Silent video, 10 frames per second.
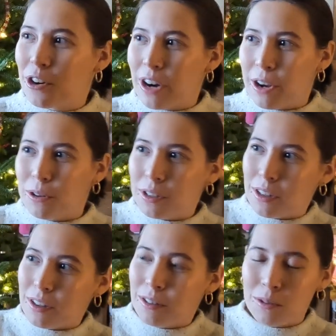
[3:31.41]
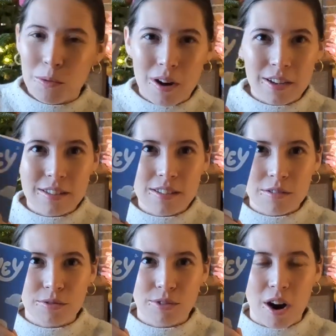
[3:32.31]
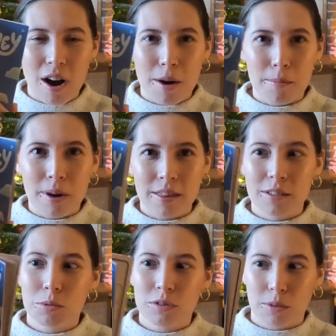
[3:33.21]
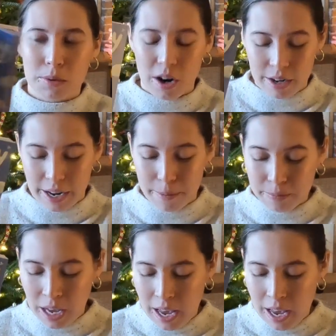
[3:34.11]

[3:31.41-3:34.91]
Crayola ones this one's from Target.